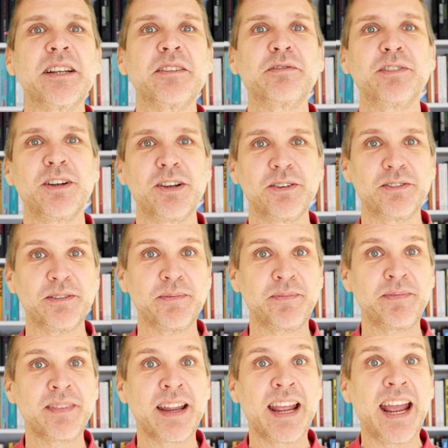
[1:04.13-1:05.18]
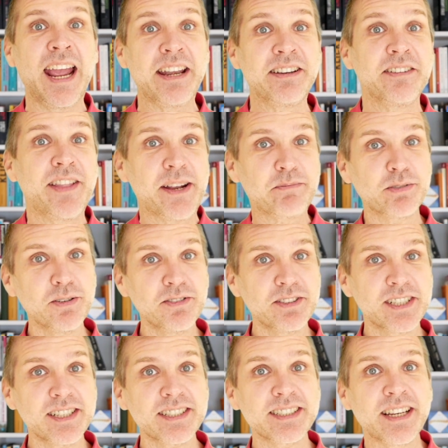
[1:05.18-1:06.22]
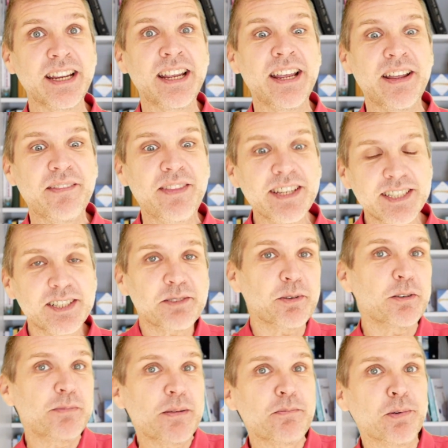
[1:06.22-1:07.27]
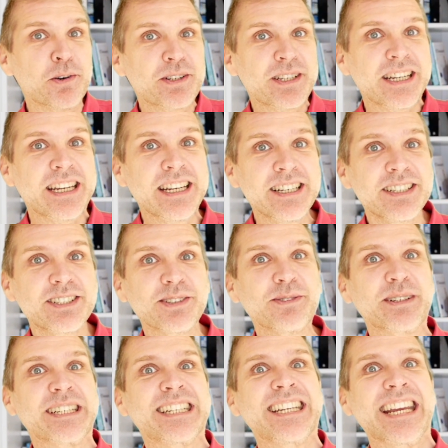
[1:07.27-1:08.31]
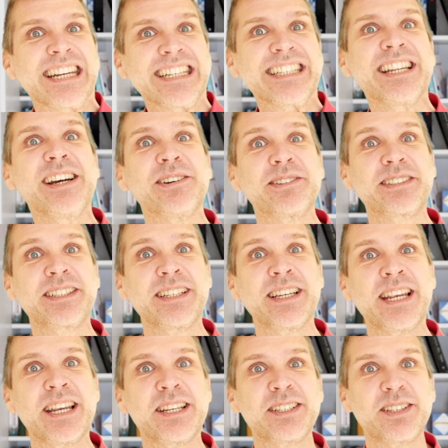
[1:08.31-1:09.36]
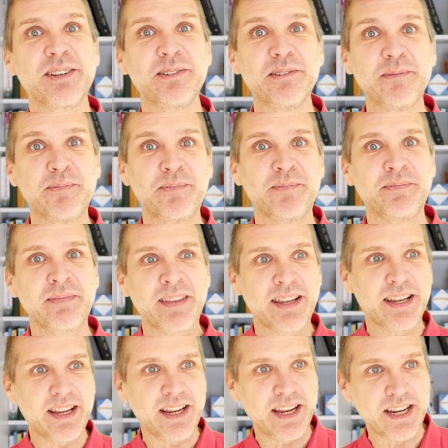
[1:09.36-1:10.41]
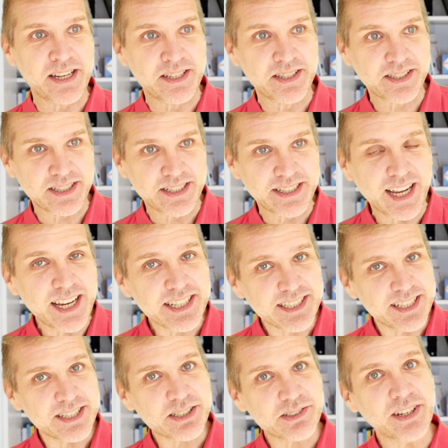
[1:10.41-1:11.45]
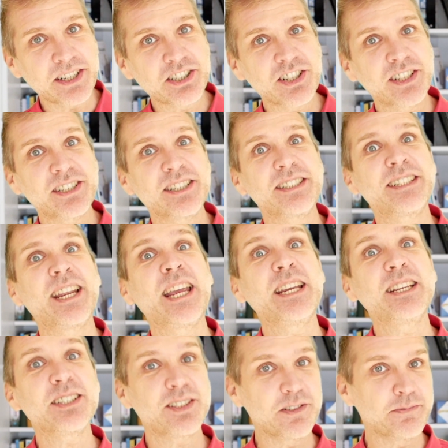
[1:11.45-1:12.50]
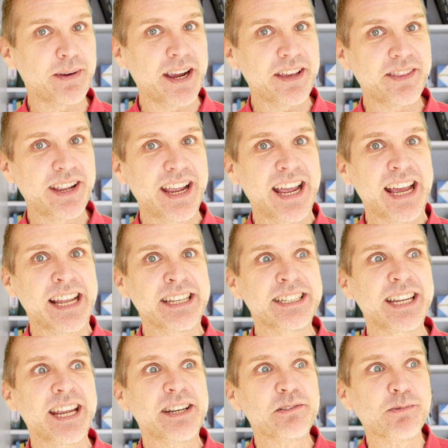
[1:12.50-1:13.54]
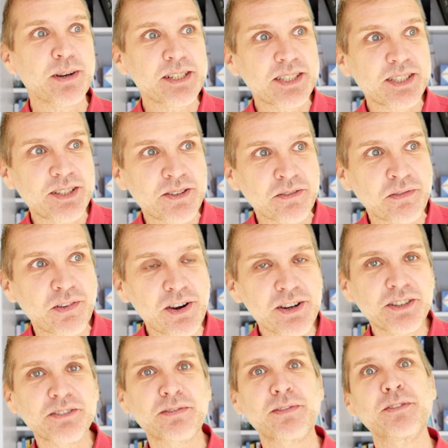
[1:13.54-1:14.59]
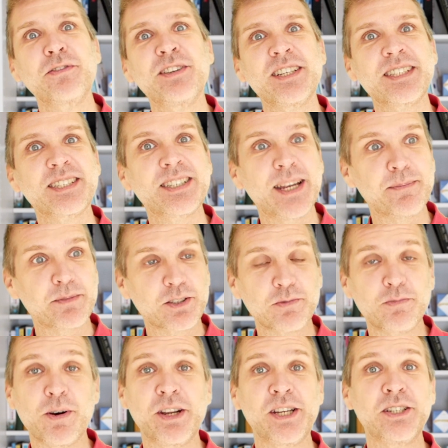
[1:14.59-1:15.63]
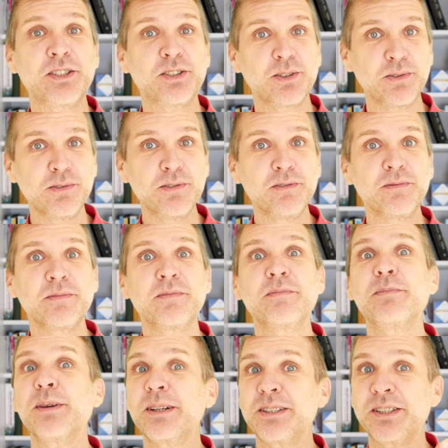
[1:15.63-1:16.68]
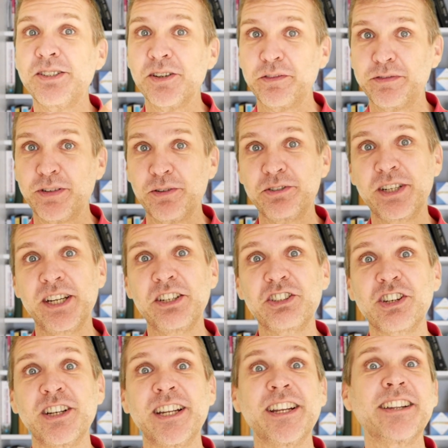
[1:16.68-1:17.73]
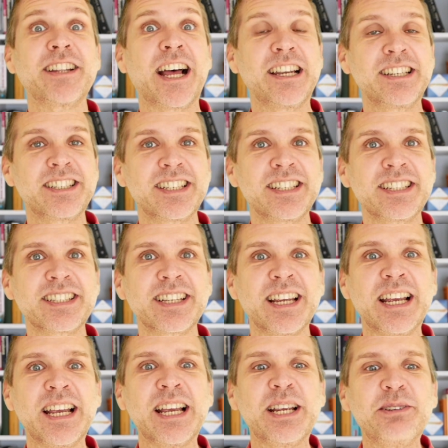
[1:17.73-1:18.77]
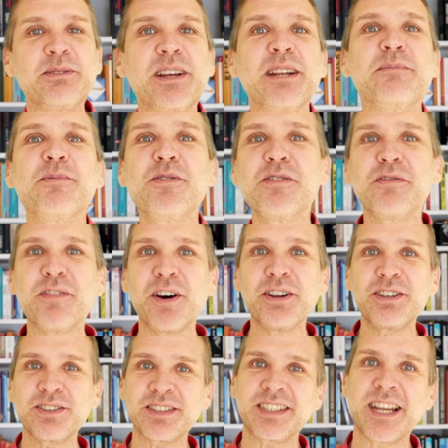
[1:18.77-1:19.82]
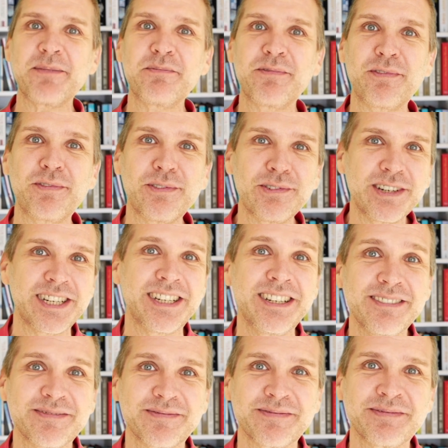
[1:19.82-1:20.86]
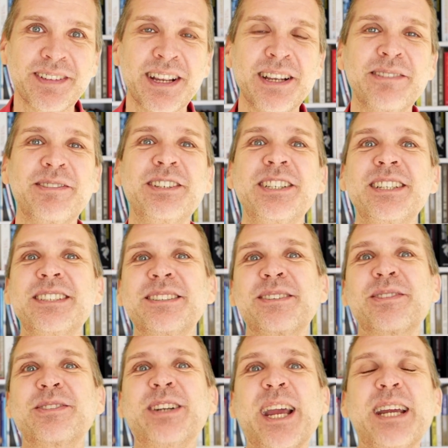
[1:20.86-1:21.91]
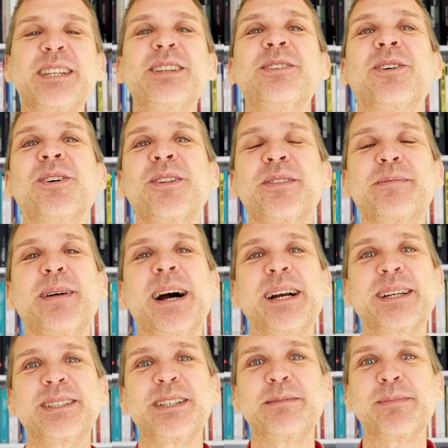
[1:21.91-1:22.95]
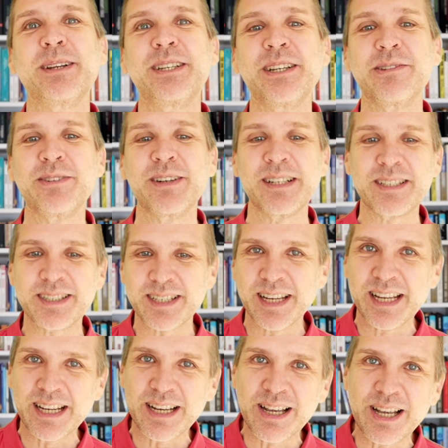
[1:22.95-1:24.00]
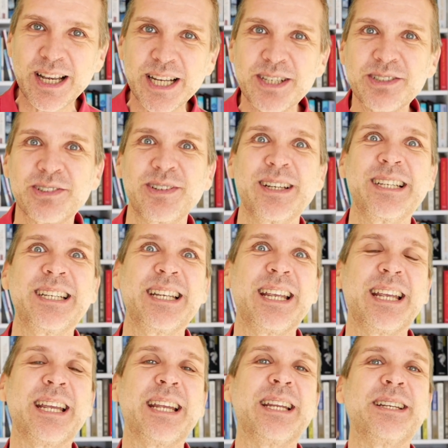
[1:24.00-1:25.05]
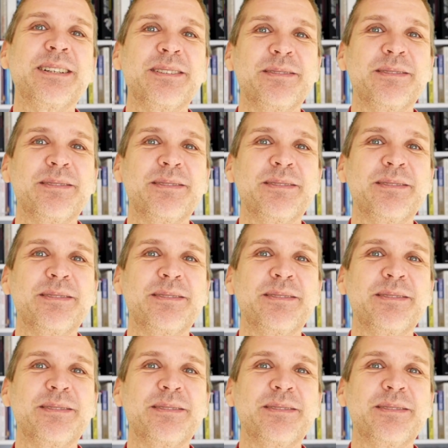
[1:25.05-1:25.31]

follow. And that process, this is what we put into Get It Out. So it's nicely structured, takes you by the hand, and once you work through these steps 1 and 2, building your foundation and analysis, you can move on to step 3, which is creating all the marketing materials literally in